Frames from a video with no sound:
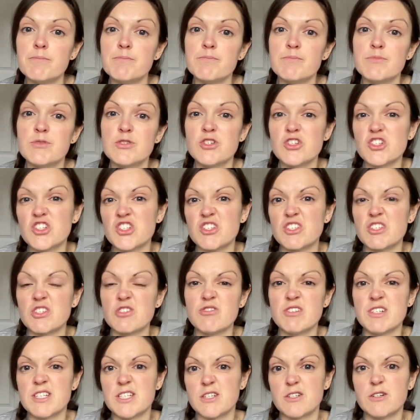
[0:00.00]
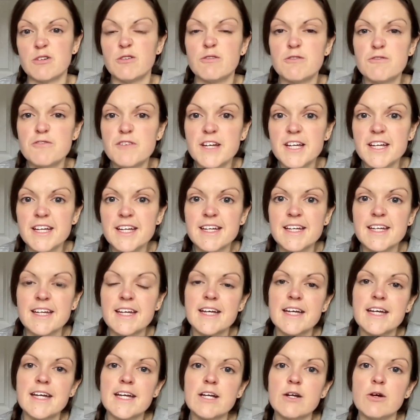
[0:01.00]
such as critical
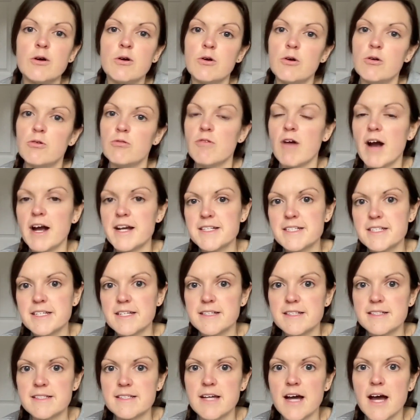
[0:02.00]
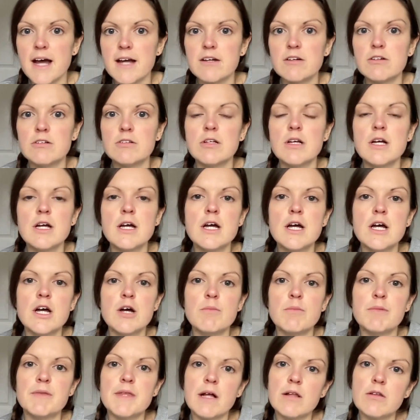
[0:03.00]
thinking or writing style,
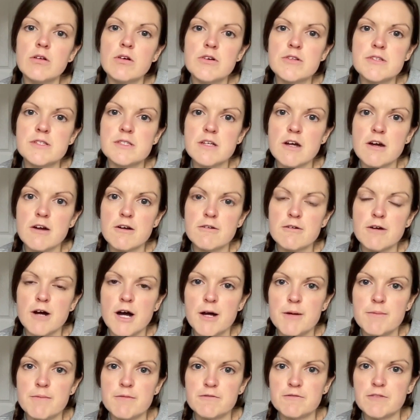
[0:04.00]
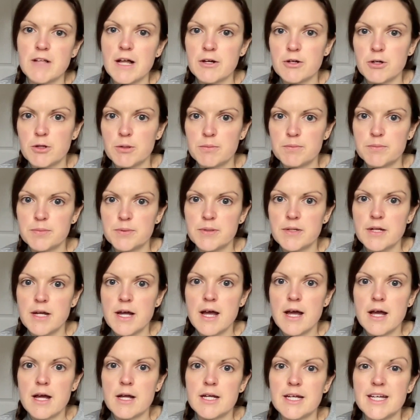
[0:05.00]
but they'll also flag up
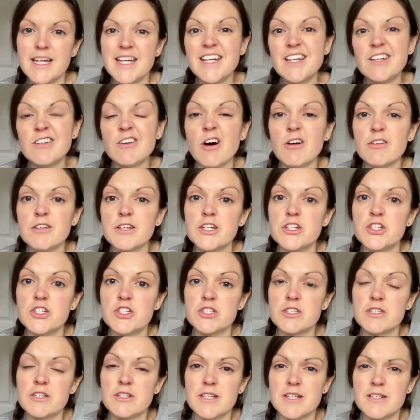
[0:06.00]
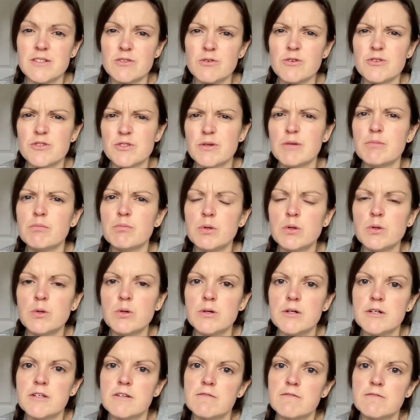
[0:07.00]
key knowledge that is also
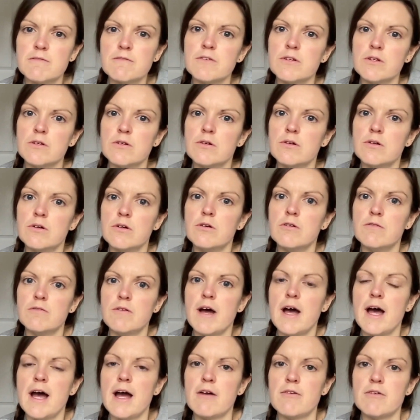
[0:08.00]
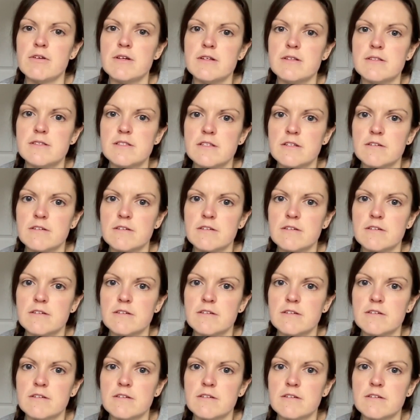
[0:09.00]
important for your other areas